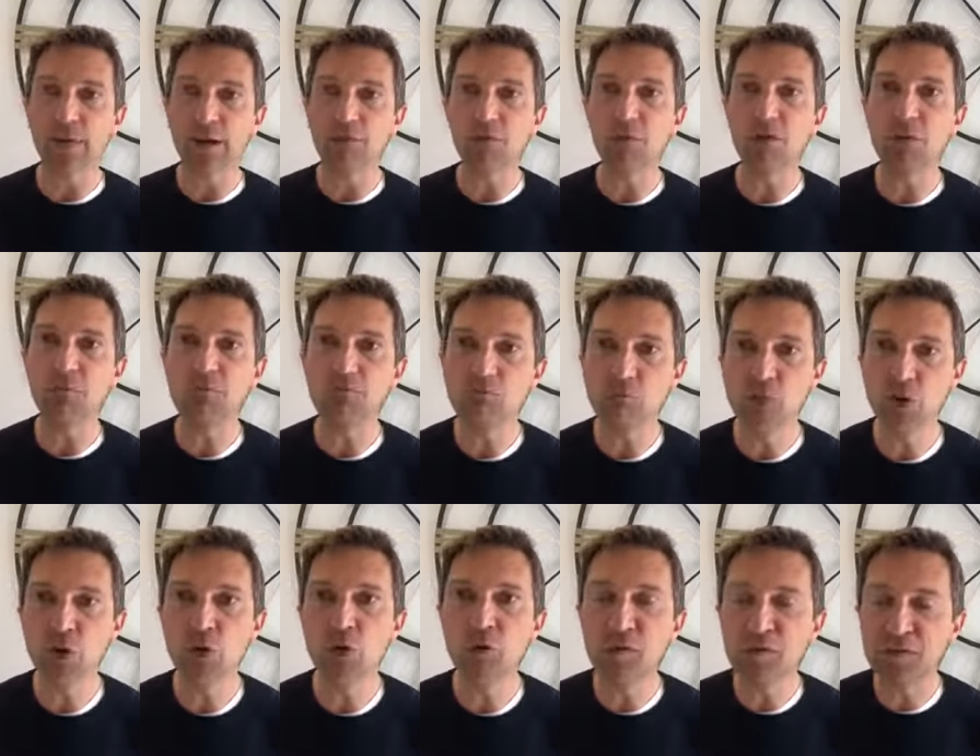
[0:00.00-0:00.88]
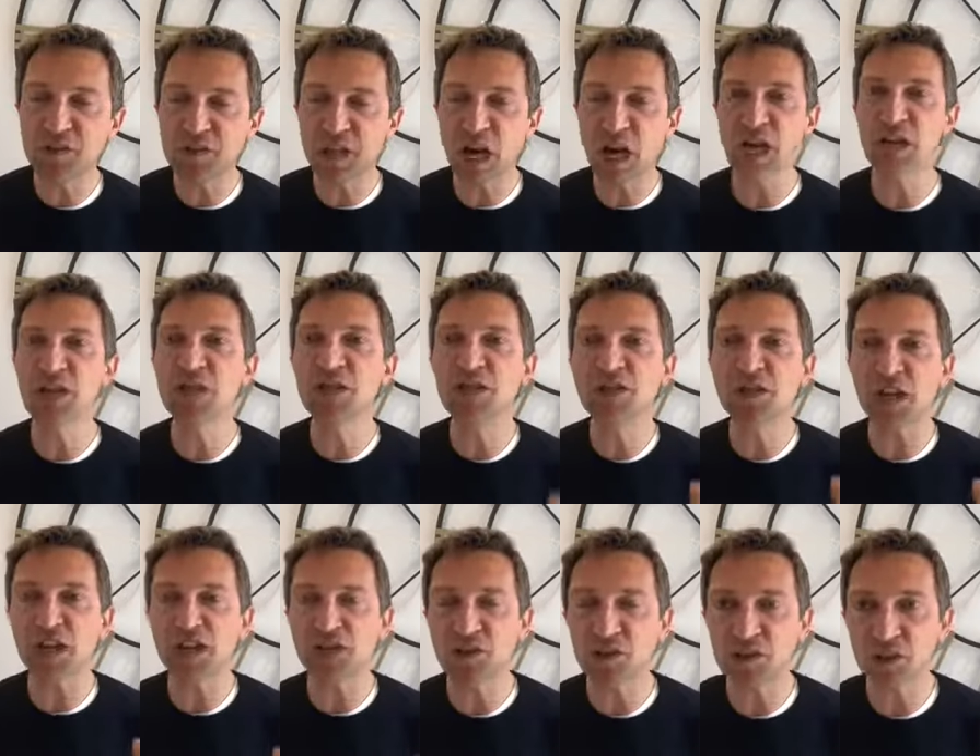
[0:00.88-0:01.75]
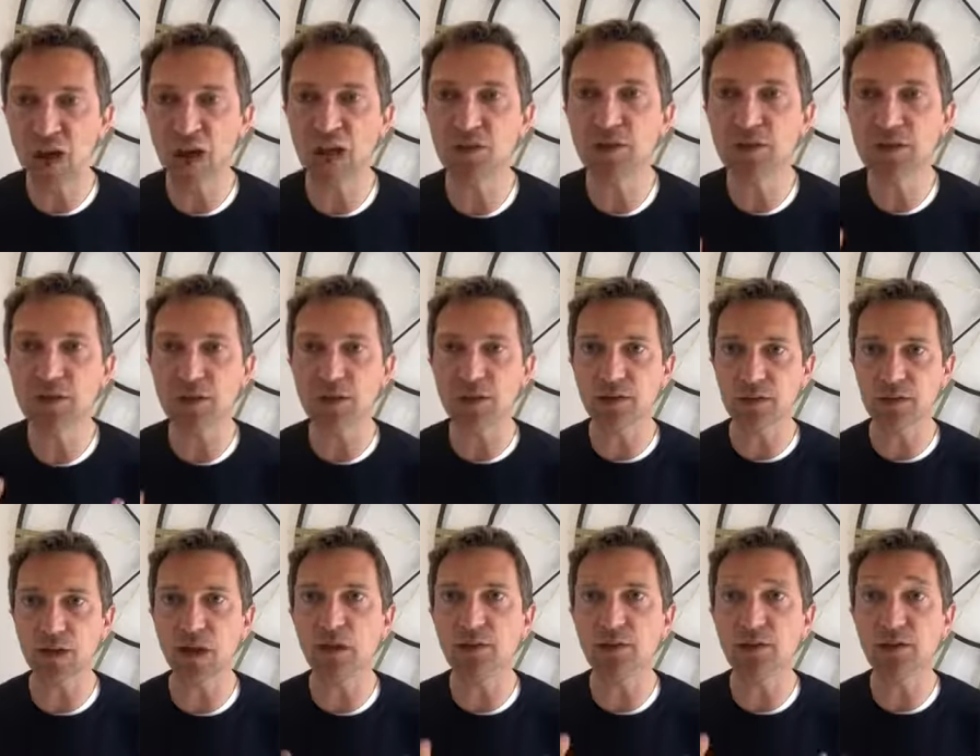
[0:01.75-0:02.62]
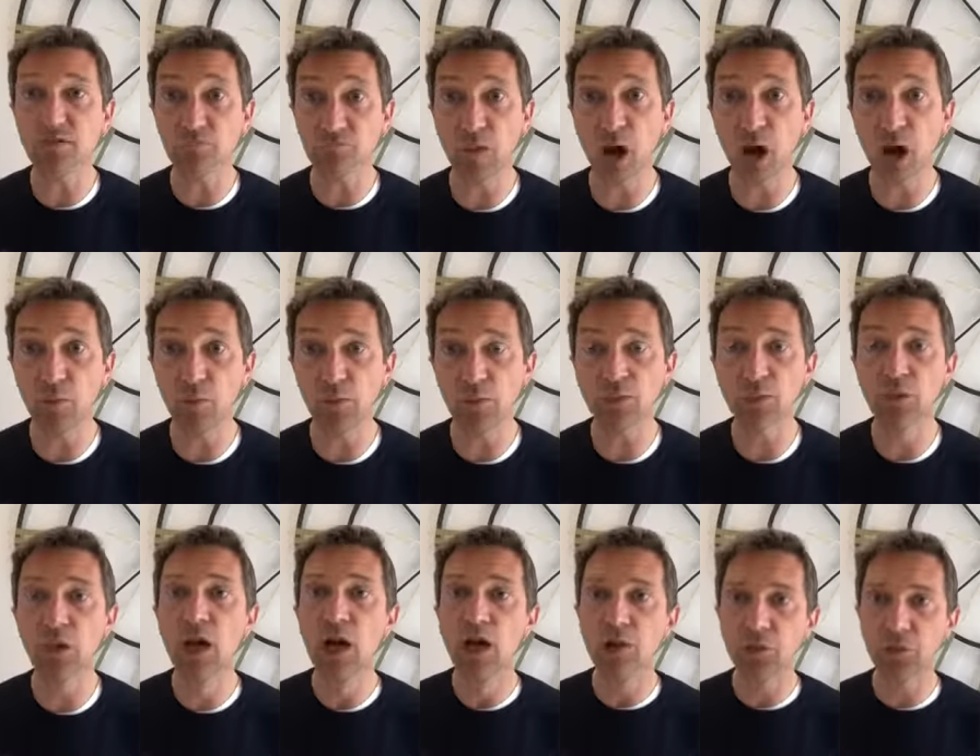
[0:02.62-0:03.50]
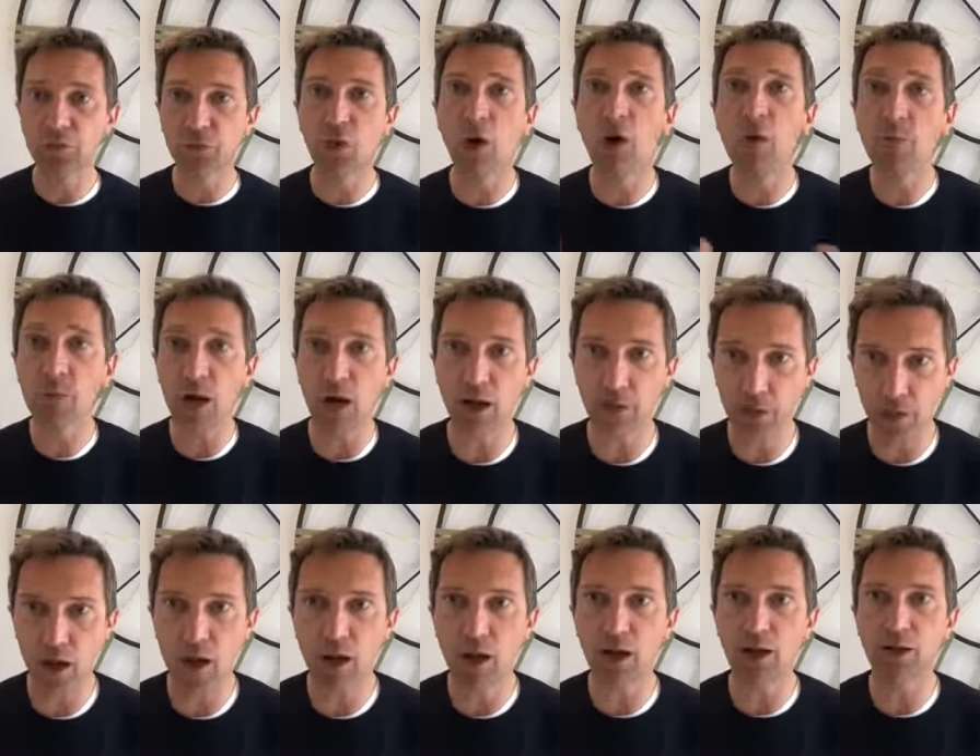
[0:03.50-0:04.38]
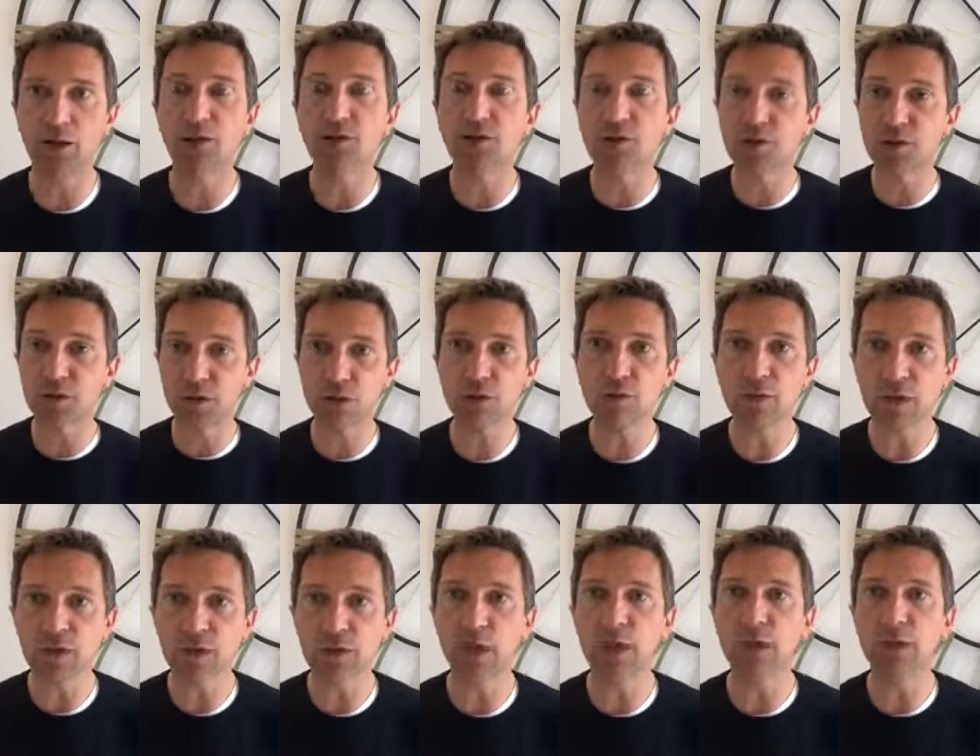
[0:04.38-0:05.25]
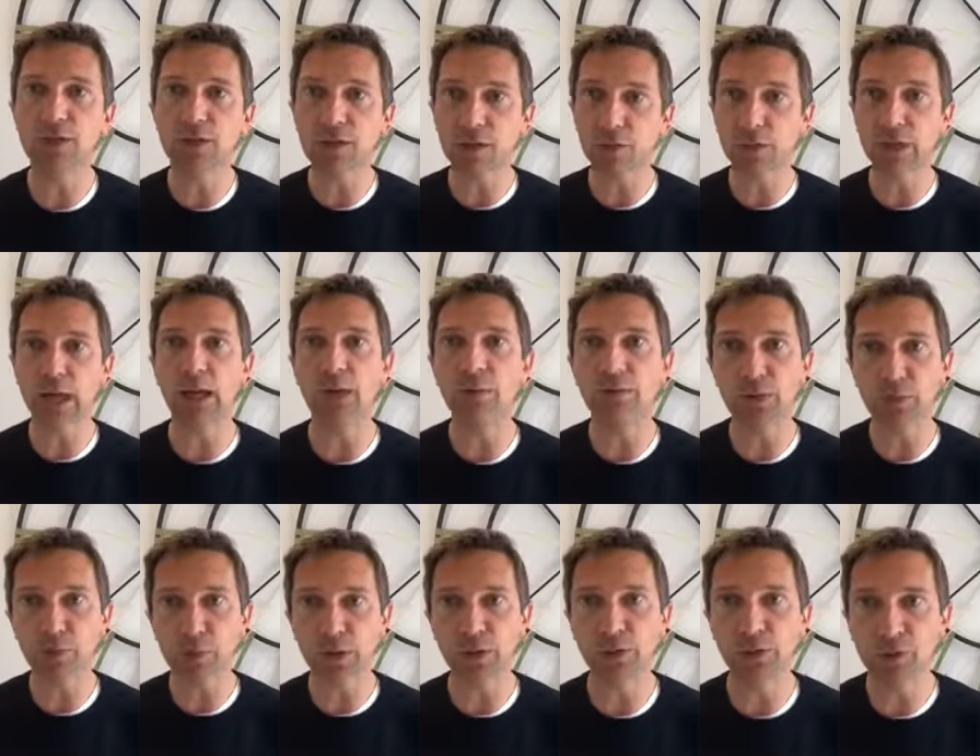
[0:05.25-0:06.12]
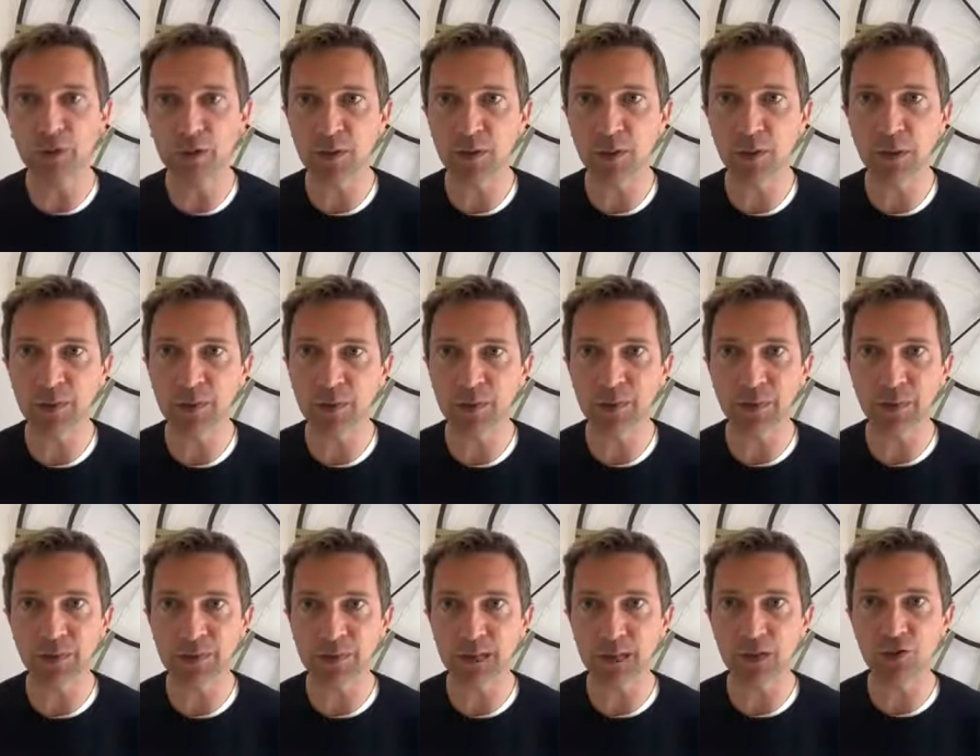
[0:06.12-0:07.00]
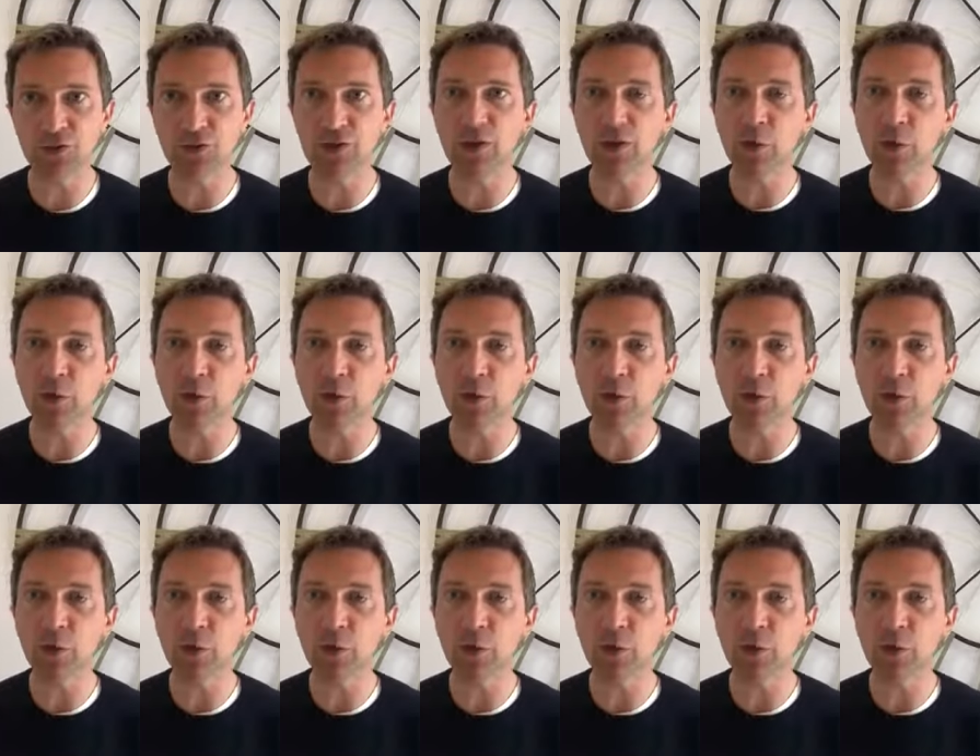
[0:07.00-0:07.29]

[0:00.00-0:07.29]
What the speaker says: them to move tons and tons and tons of marble from other islands to this island to be able to build this purpose-built sanctuary.